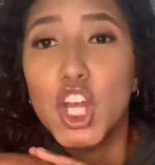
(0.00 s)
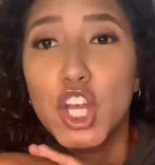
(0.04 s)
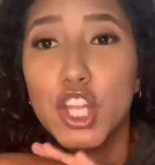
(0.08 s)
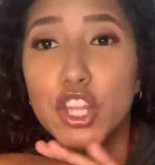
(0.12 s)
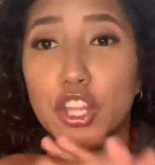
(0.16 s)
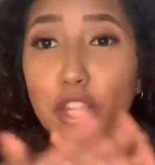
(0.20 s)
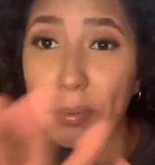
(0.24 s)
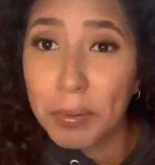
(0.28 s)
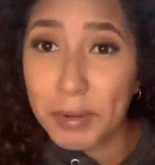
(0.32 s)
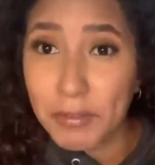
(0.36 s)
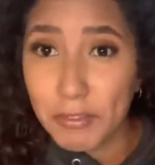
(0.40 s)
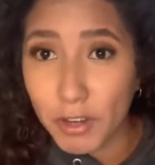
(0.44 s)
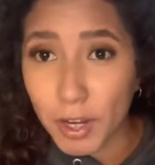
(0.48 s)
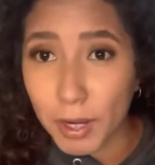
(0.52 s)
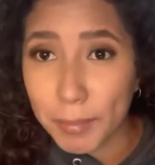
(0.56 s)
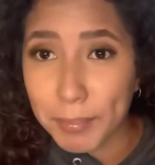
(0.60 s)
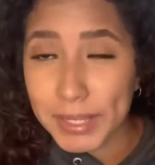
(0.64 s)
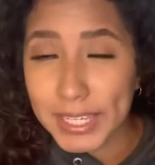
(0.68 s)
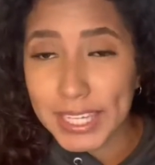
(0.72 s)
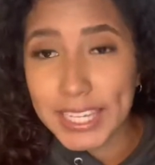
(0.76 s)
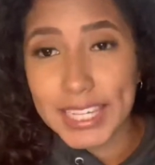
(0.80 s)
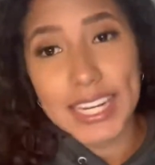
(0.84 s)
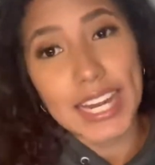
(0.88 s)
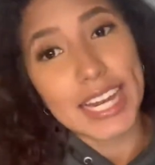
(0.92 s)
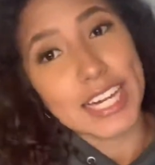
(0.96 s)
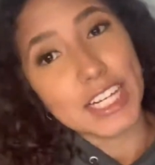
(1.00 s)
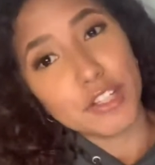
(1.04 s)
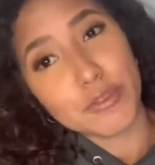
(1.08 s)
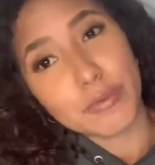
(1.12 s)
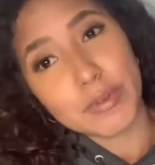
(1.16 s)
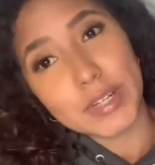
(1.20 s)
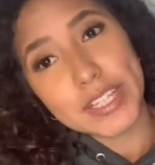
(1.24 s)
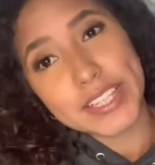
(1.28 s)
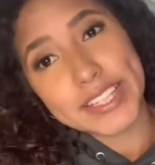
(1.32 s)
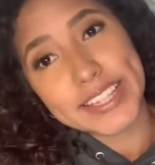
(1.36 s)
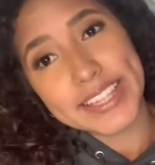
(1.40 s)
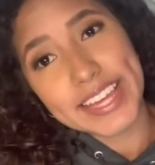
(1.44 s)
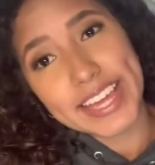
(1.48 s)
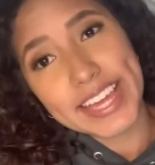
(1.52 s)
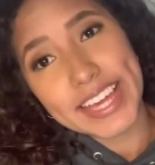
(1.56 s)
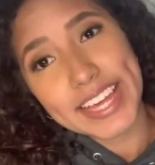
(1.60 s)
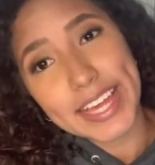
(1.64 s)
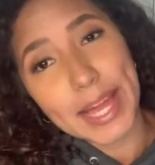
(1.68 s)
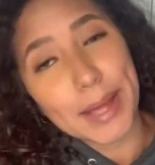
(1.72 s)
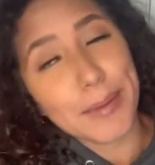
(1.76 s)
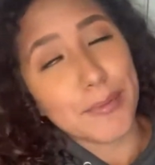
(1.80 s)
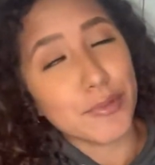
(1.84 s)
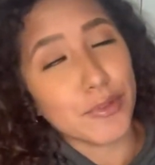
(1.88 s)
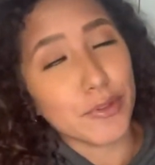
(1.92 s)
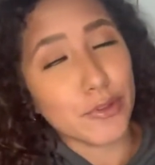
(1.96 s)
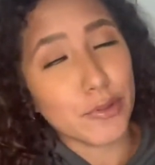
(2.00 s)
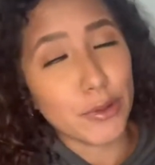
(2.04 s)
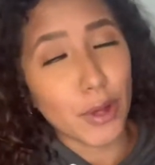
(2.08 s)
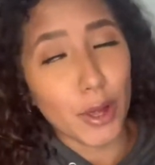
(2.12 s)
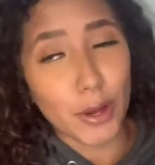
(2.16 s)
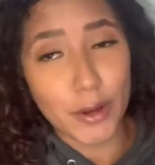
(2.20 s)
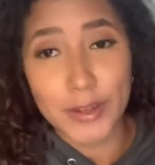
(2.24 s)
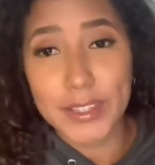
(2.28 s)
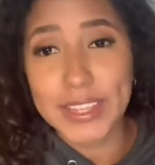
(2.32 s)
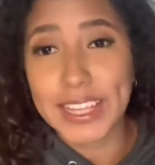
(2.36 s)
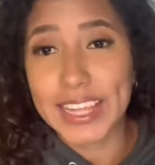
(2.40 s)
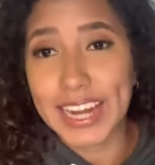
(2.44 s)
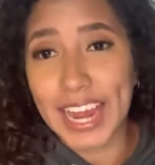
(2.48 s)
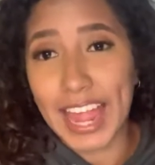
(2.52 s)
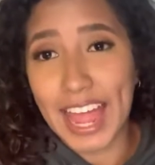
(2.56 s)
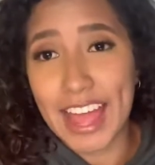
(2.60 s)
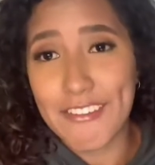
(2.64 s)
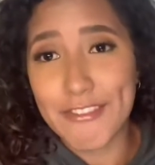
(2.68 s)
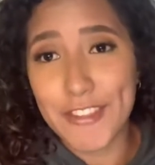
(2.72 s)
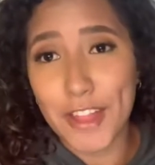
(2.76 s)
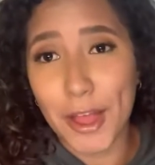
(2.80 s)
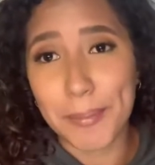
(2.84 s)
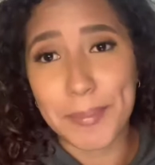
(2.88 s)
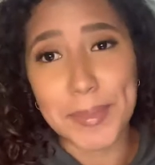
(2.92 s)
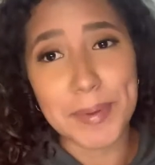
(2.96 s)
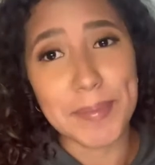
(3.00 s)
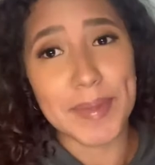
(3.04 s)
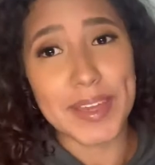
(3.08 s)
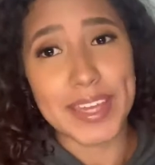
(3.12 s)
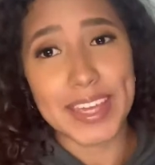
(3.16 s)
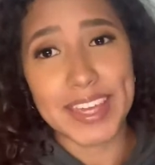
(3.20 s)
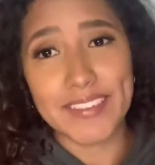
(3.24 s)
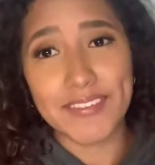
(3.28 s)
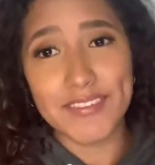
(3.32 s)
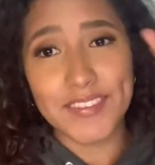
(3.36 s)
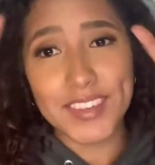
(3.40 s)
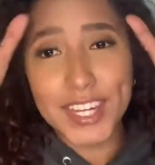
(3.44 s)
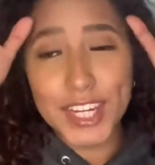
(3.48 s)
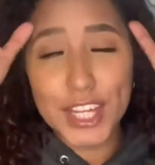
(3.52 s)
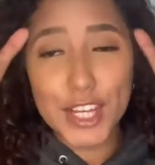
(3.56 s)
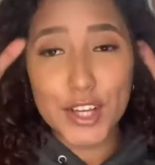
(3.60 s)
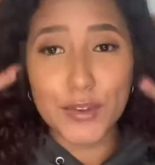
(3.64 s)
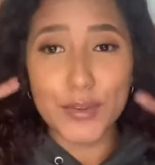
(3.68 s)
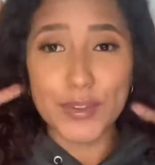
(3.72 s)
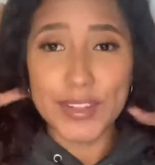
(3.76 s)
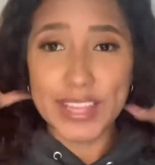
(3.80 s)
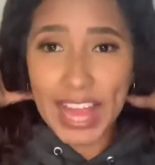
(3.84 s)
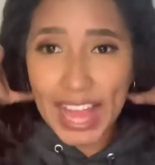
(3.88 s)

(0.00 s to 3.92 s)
So before I begin, I just want to say I'm so sorry that I have not been making videos.